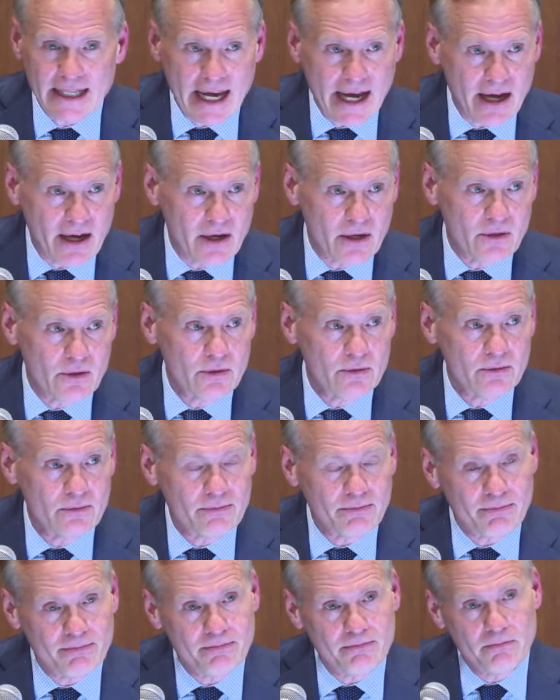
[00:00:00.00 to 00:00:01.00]
now,
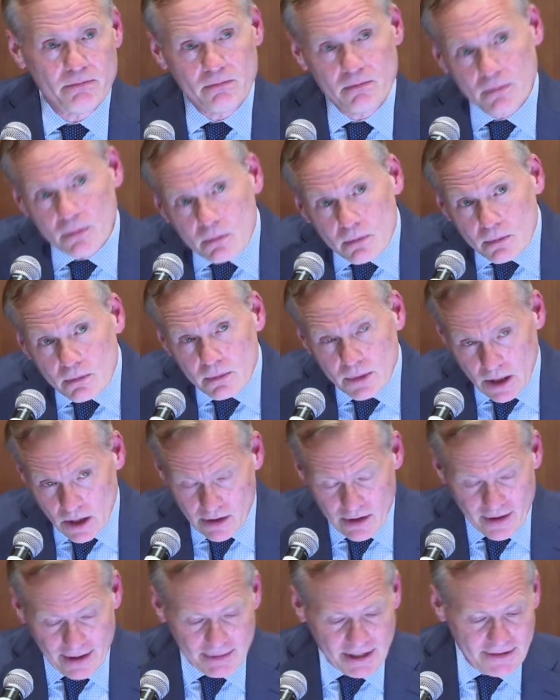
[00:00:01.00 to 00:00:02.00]

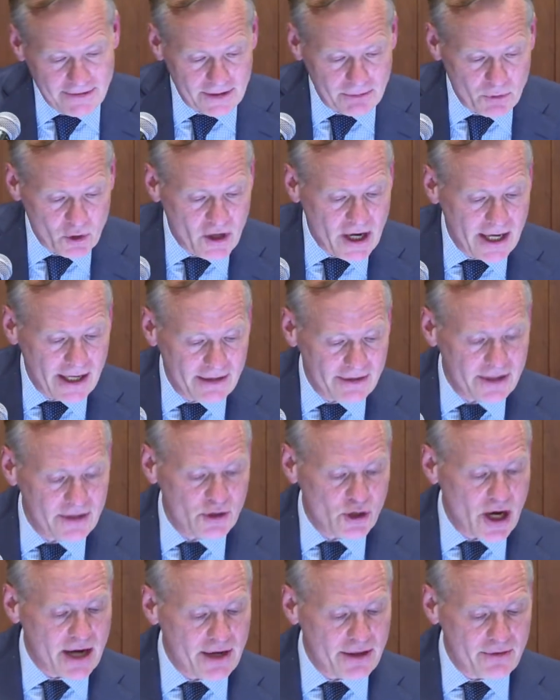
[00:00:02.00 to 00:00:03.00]
although I'm giving him credit, to
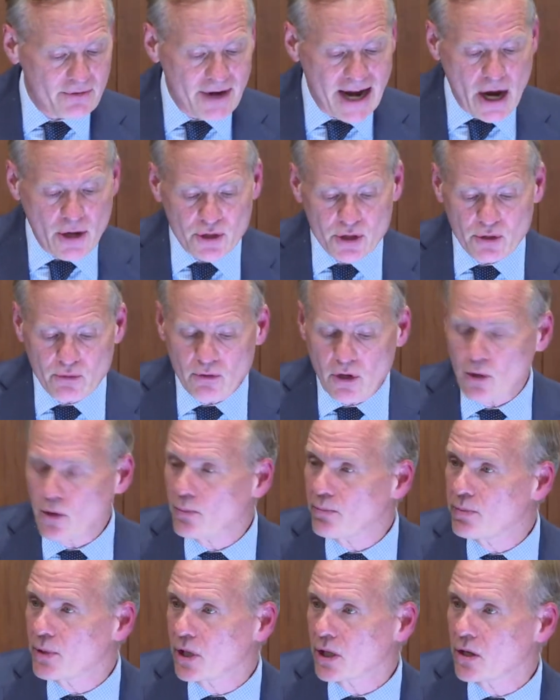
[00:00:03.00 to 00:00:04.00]
Jonathan Rauch, who wrote a
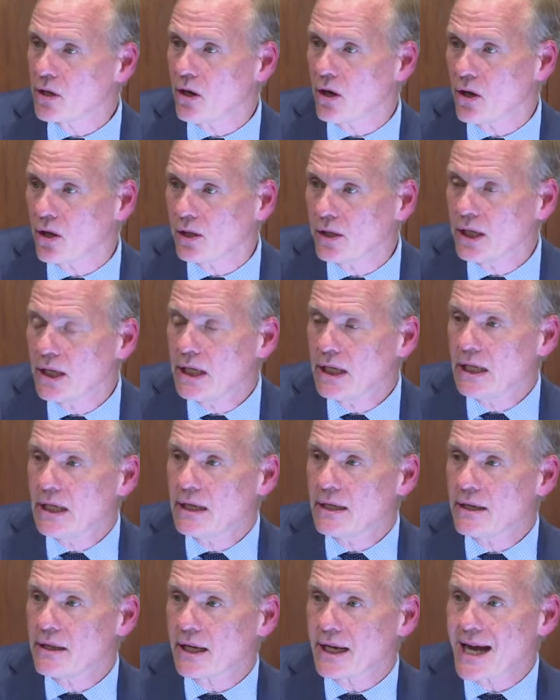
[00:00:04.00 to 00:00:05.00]
book called
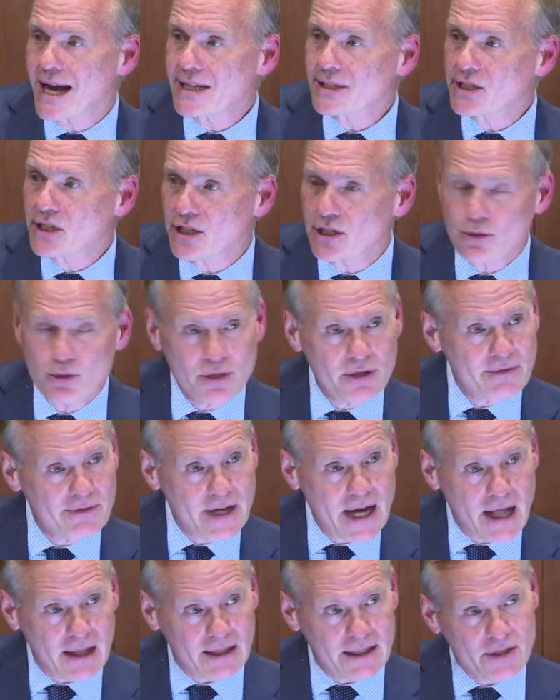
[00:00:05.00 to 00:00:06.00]
The Constitution of
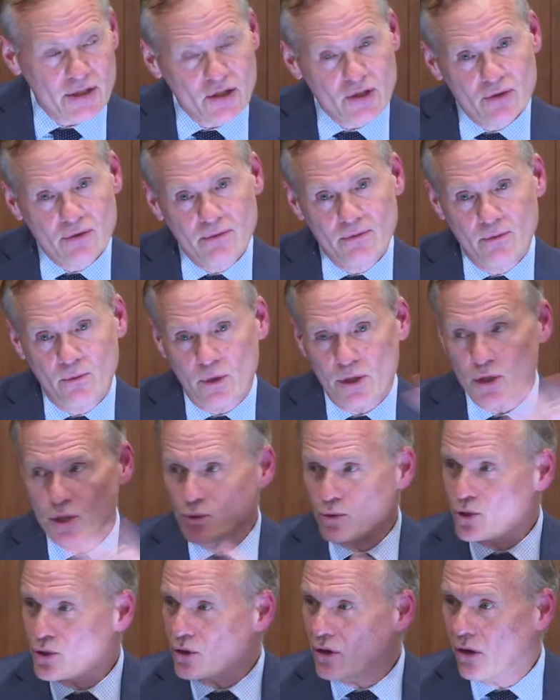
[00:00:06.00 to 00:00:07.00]
Knowledge, which you
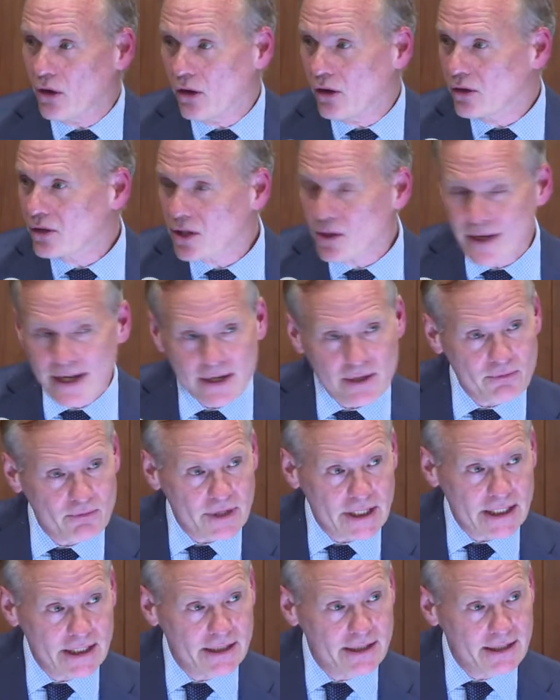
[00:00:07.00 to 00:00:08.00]
should all go out and
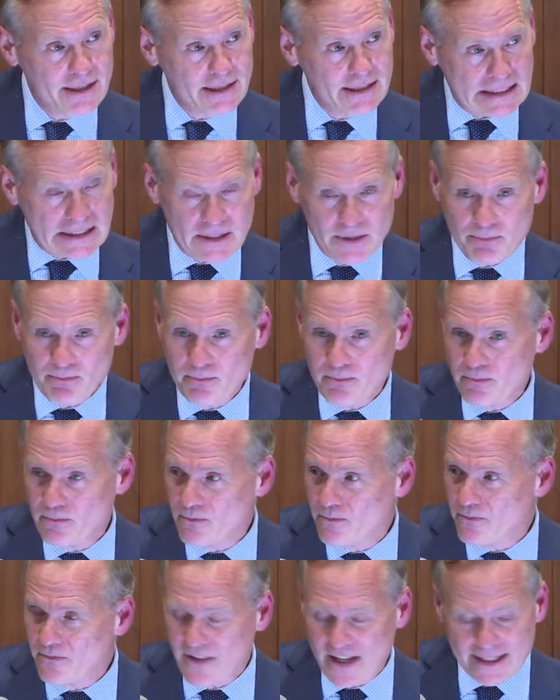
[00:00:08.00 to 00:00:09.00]
read. It's
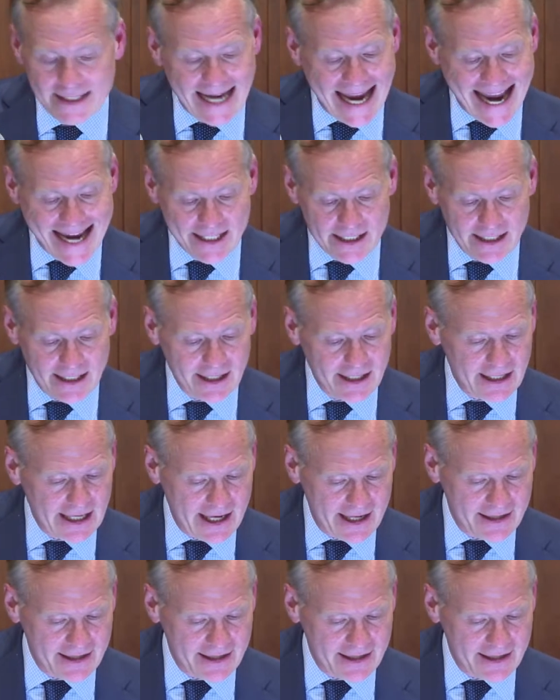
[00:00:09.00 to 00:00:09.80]
fantastic,